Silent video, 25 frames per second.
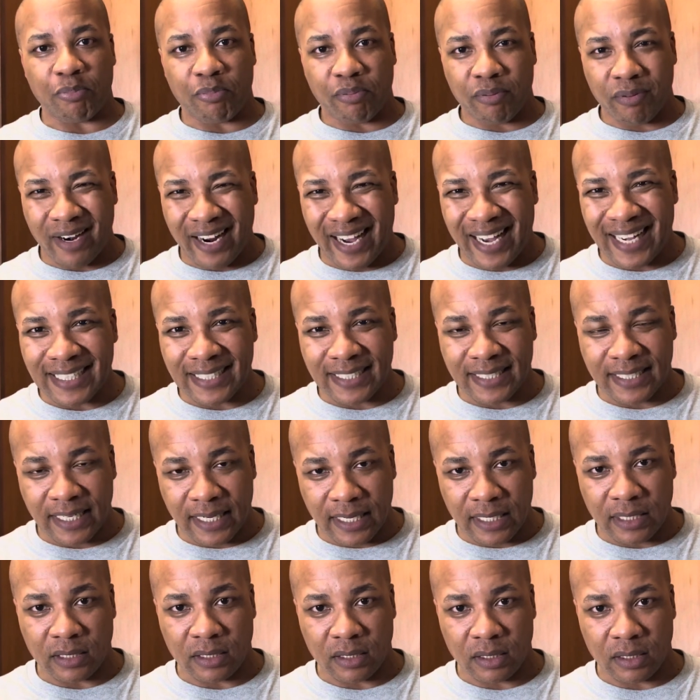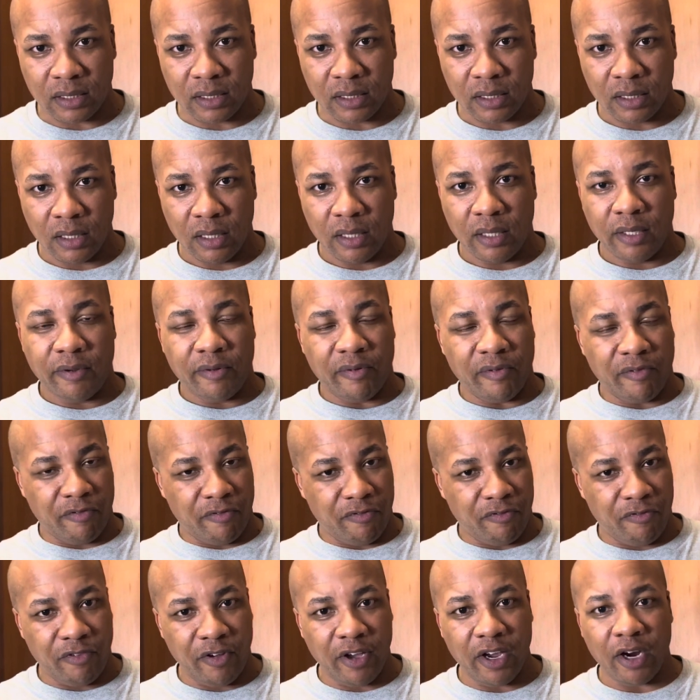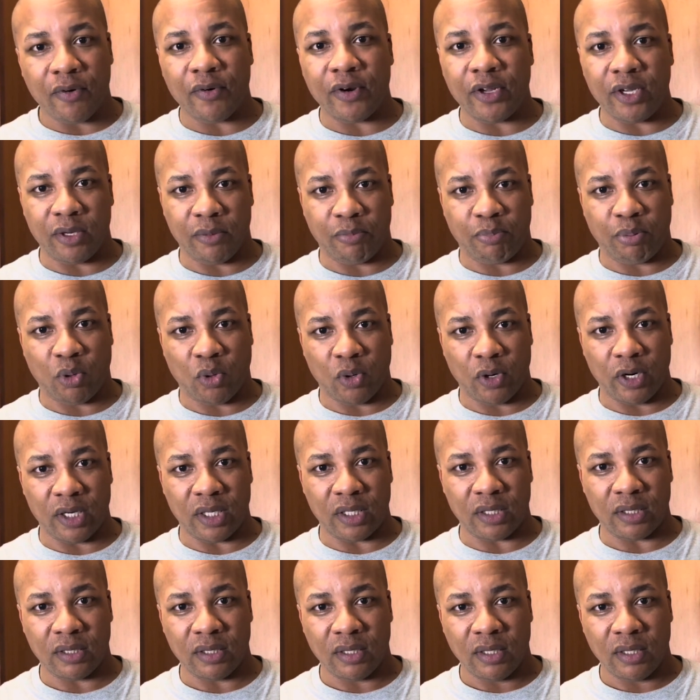process. Very important.